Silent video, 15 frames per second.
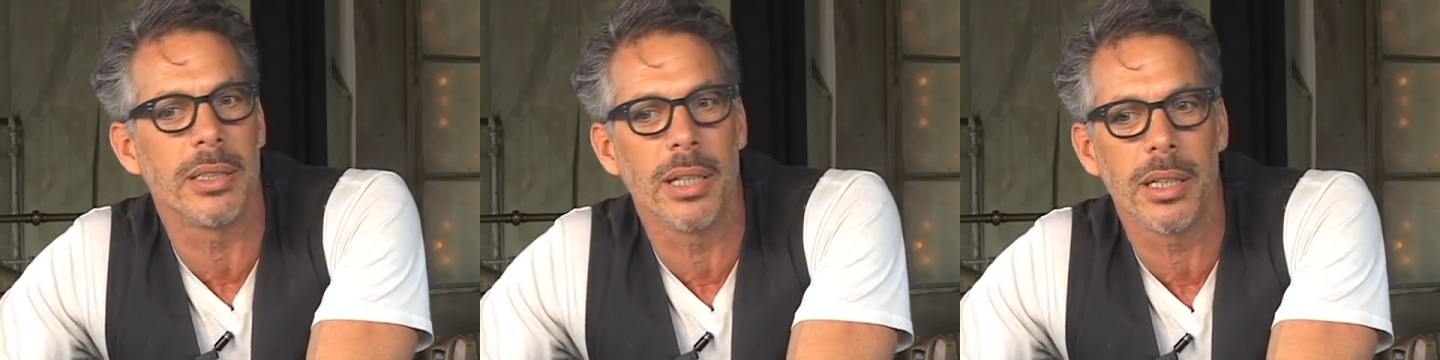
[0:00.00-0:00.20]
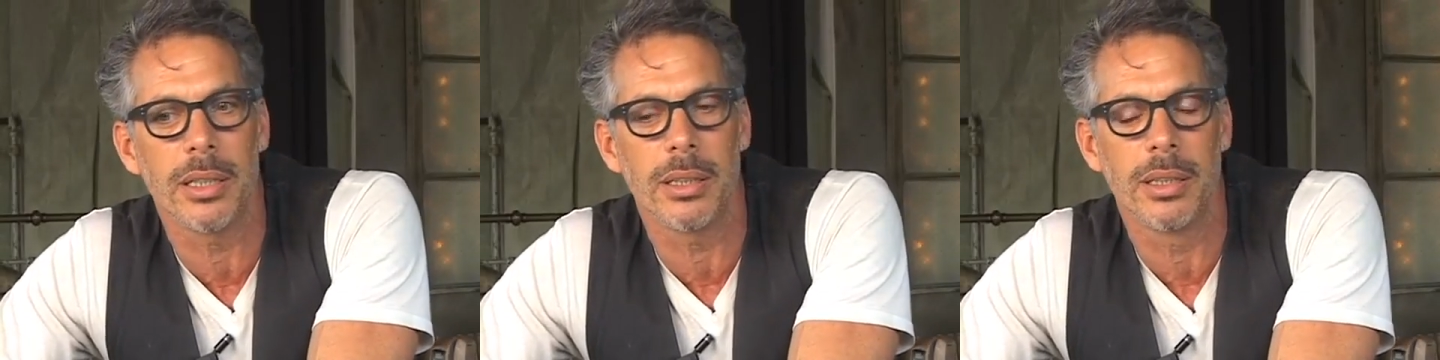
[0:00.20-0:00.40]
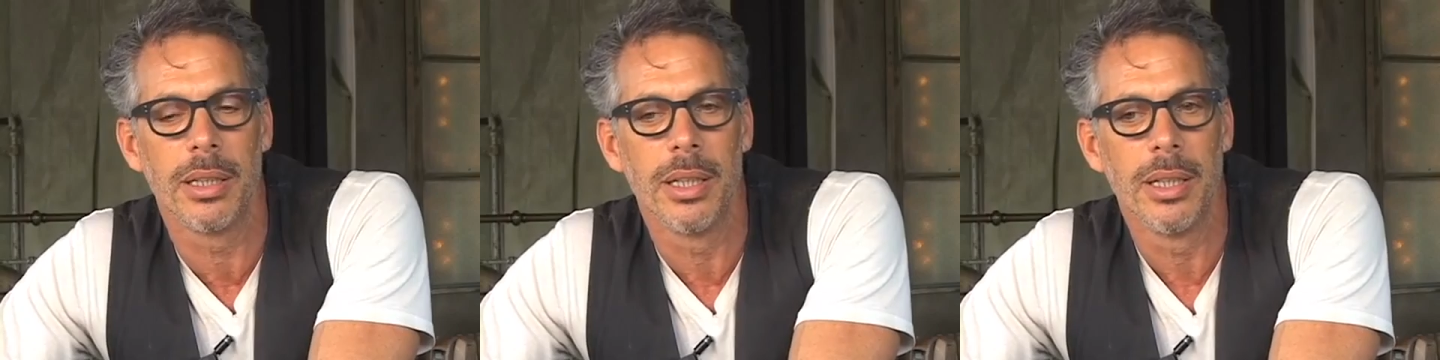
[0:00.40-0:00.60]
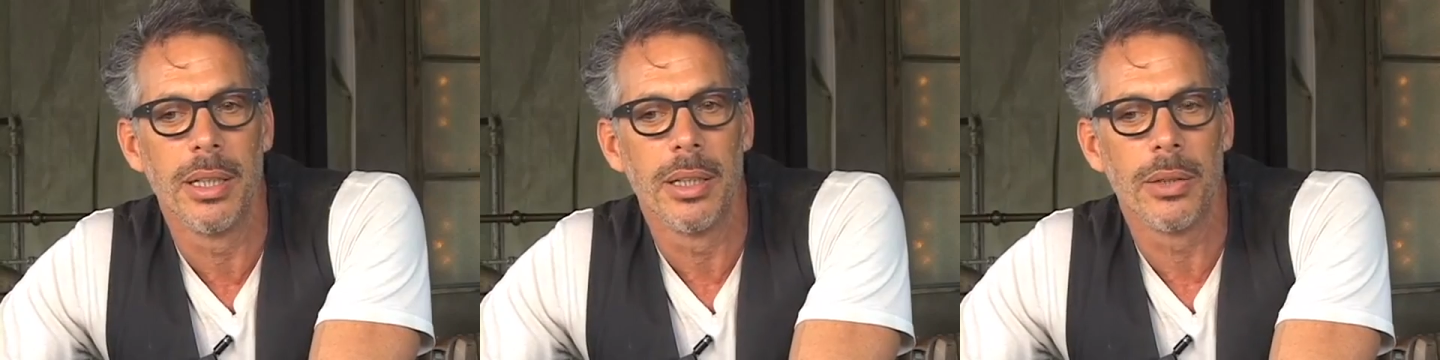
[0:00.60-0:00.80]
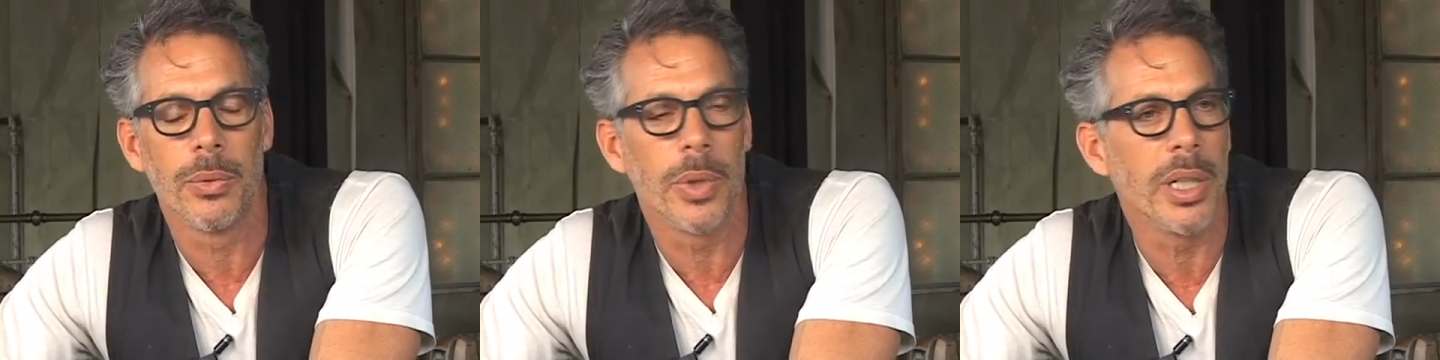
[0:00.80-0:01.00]
not
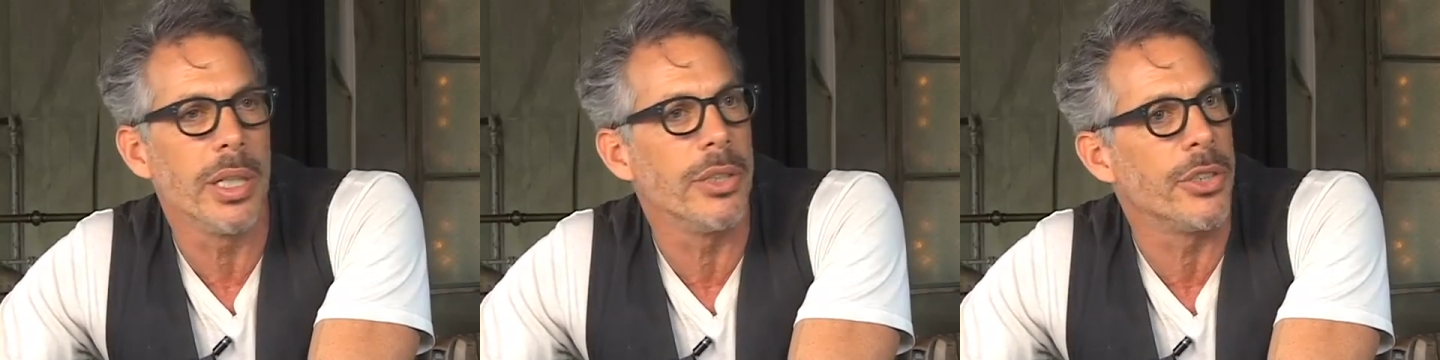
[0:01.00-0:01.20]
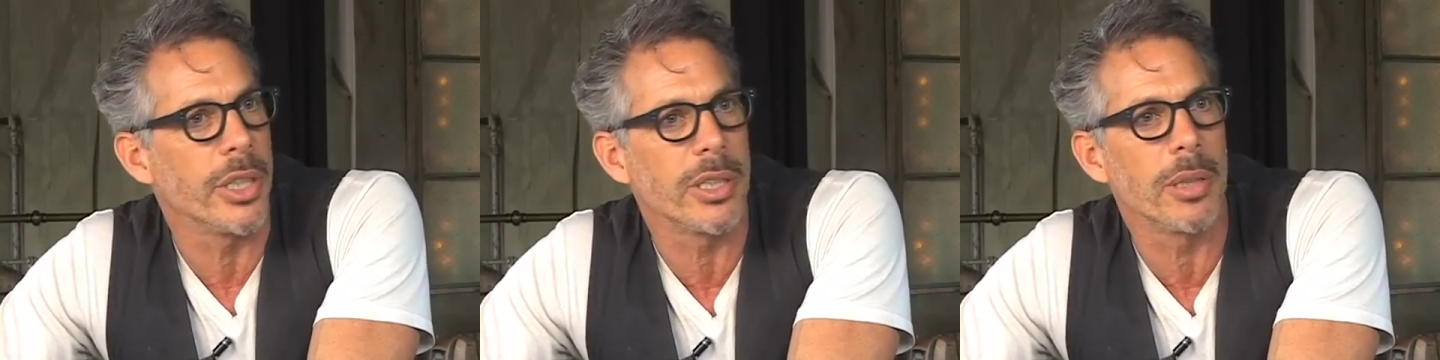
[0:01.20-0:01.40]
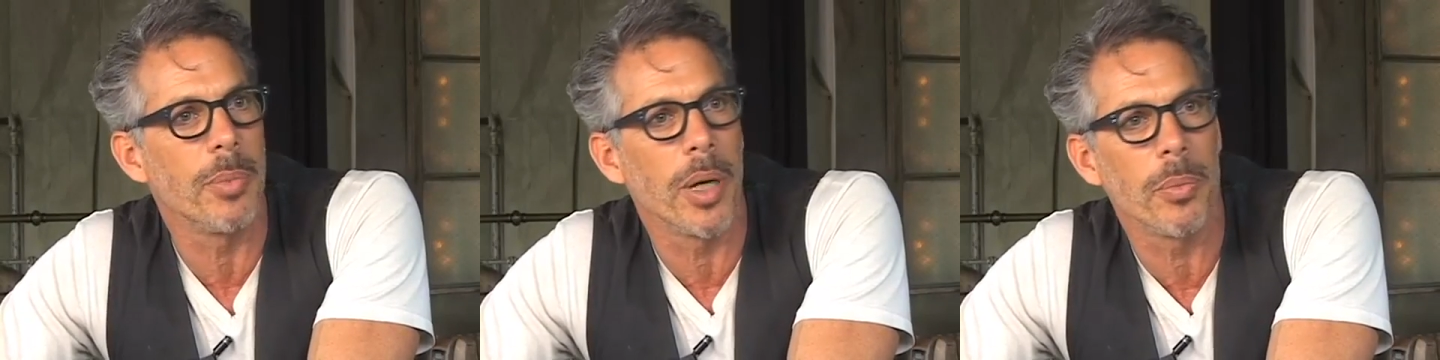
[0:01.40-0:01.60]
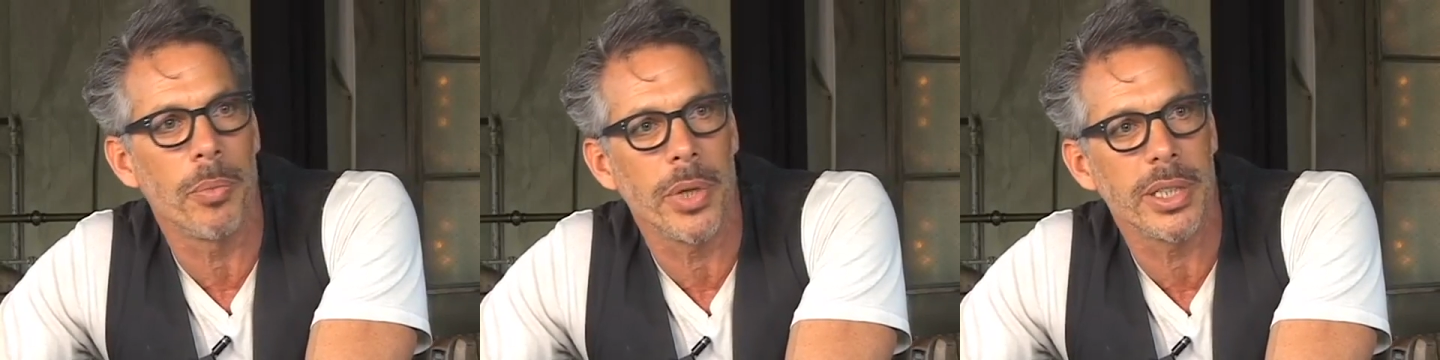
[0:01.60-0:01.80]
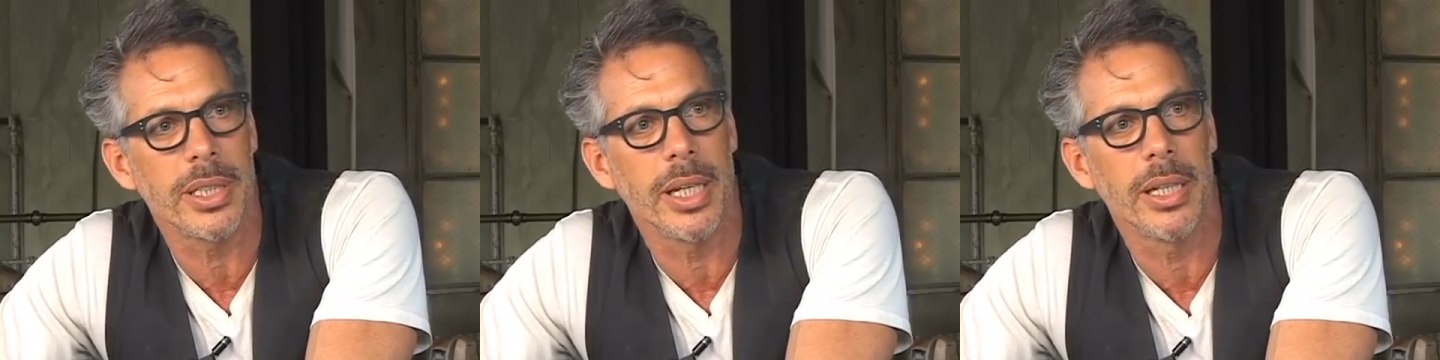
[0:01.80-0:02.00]
really just about
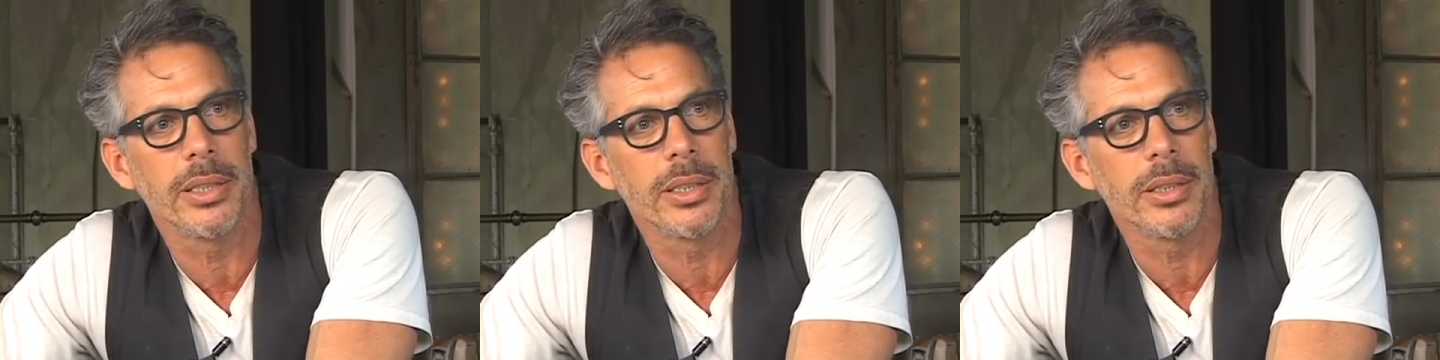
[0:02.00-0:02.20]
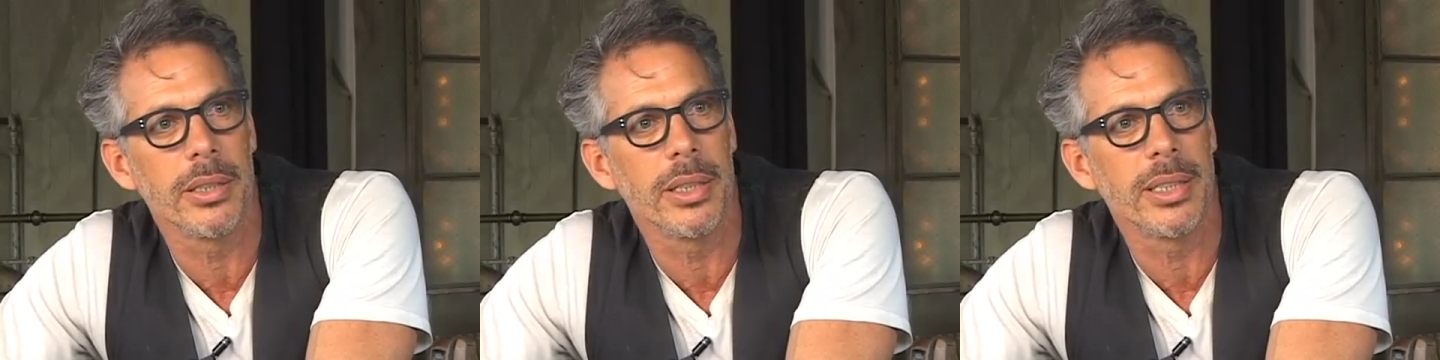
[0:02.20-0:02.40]
breast cancer.